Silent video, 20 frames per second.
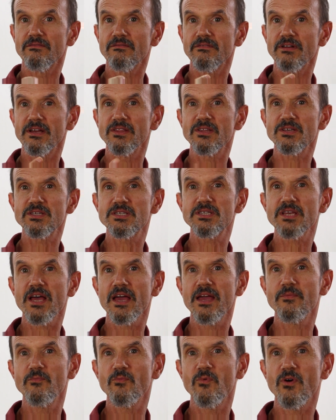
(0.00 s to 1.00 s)
in the
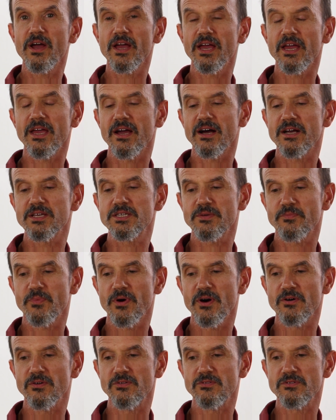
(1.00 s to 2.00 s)
same way, I
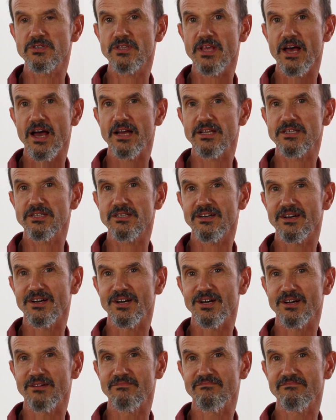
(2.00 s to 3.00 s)
suppose, that
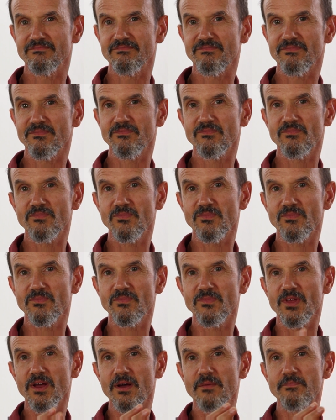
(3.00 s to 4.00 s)
a
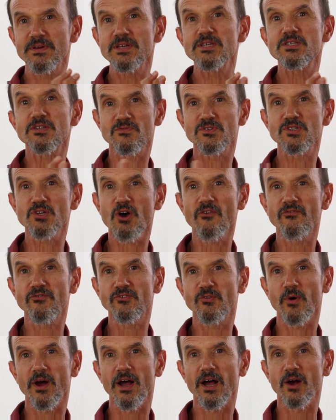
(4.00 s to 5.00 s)
piece of
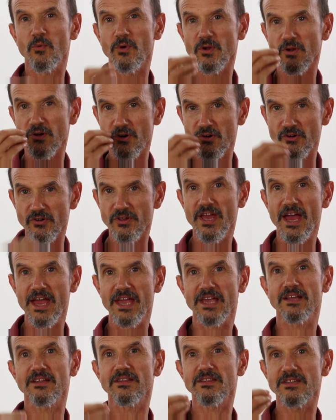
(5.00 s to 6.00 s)
software will
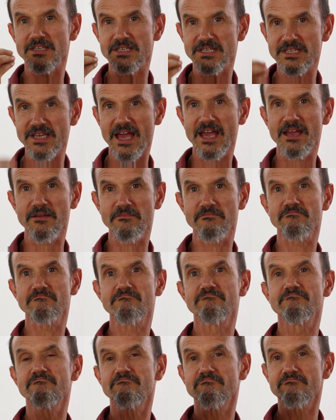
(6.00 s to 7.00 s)
create the same
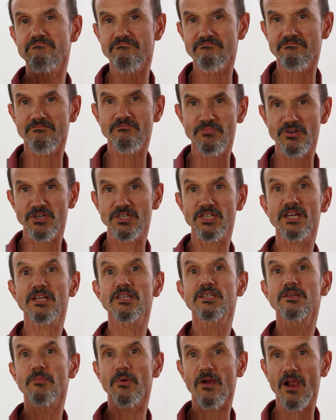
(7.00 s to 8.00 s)

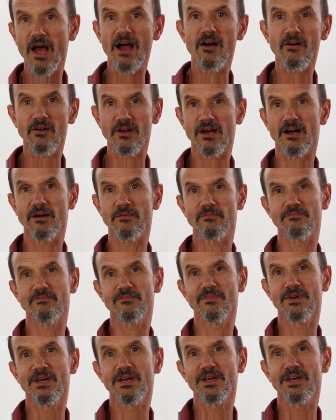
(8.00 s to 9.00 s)
predictable outcome
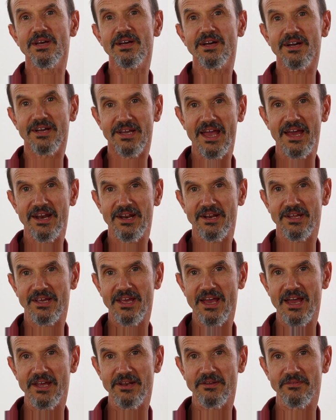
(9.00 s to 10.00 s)
again and
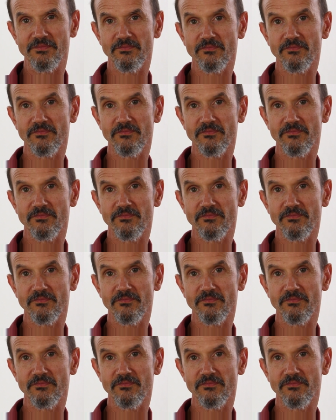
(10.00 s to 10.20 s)
again.